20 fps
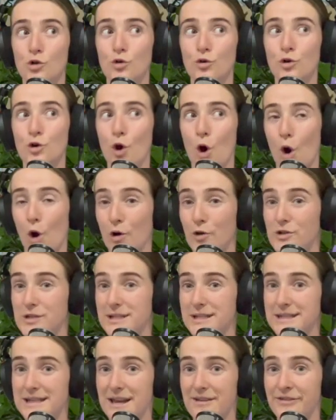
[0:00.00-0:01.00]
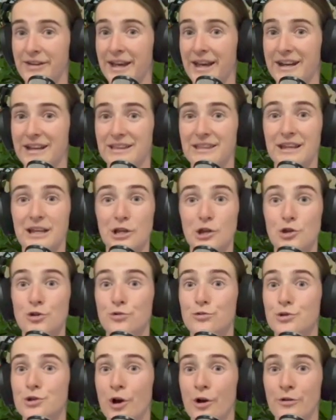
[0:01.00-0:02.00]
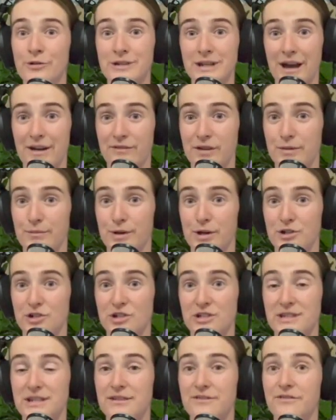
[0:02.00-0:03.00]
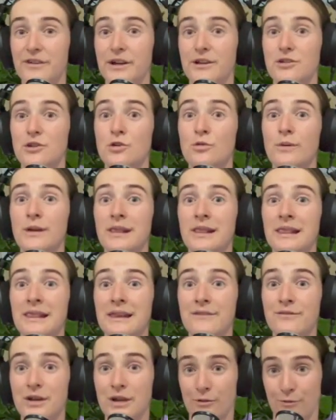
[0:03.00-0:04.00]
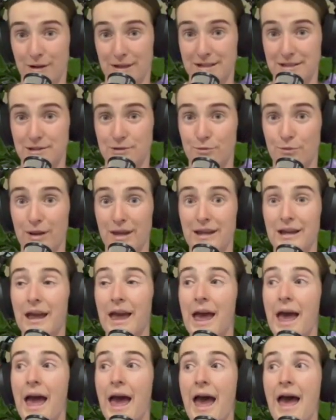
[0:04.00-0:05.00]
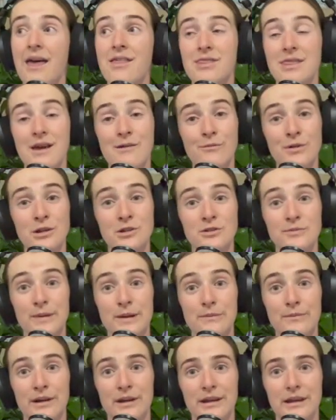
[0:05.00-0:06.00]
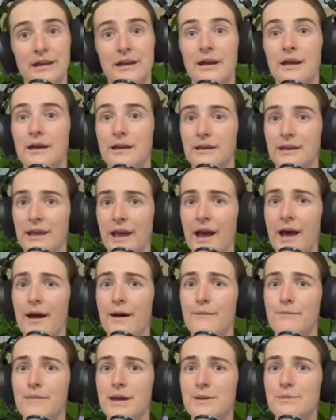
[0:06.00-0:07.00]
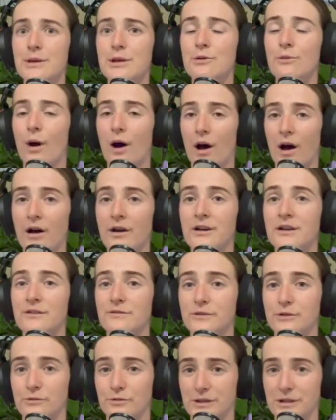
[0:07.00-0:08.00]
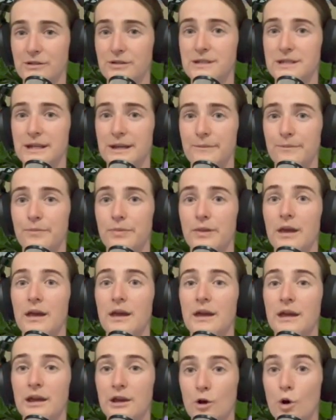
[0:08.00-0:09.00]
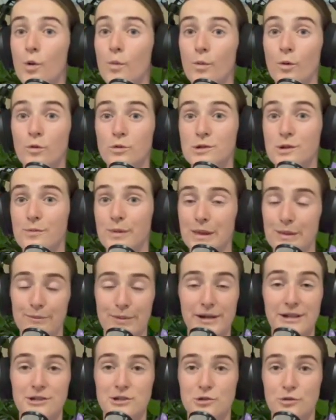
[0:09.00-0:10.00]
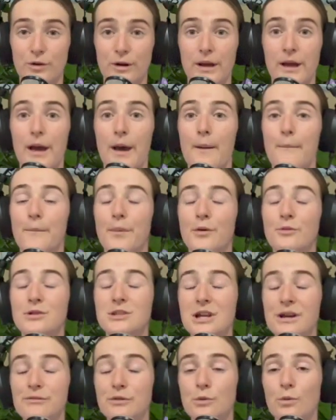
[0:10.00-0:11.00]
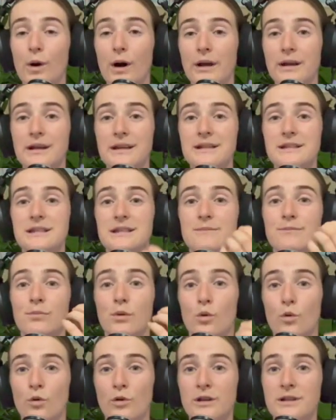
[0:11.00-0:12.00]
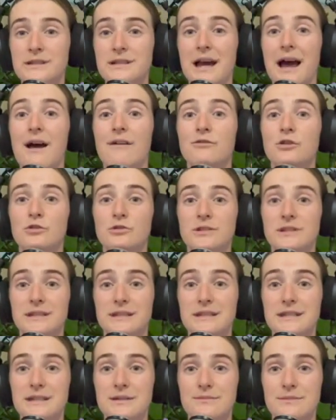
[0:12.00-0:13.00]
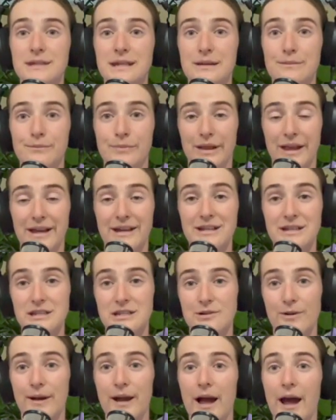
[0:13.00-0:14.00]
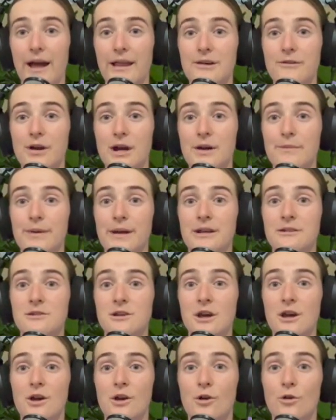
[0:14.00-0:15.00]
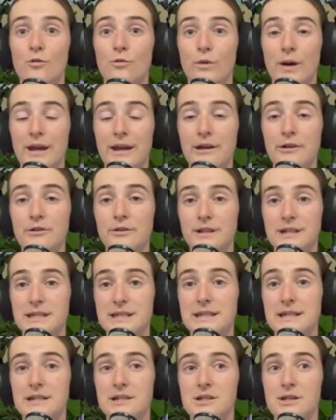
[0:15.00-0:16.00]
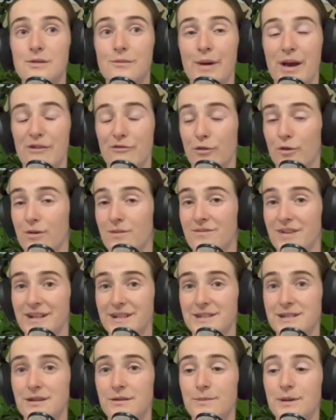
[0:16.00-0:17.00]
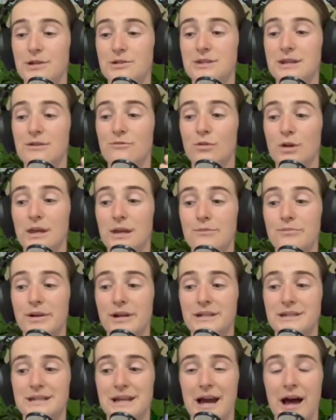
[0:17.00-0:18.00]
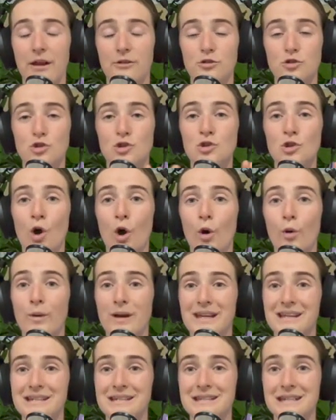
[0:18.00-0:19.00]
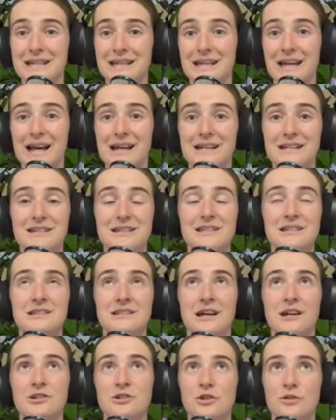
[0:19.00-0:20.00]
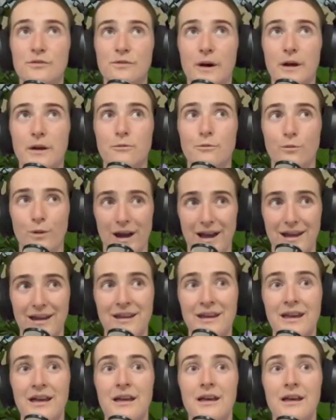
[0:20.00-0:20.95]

not saving anything? You don't have an emergency fund. You are living week to week. And then when you spend money, yeah, maybe you are going to feel guilty. It could also be the money story, but whichever one, it's important to have your systems in place. So I highly recommend reading or listening to The Barefoot Investor because they really break down so easy and in such a fun way,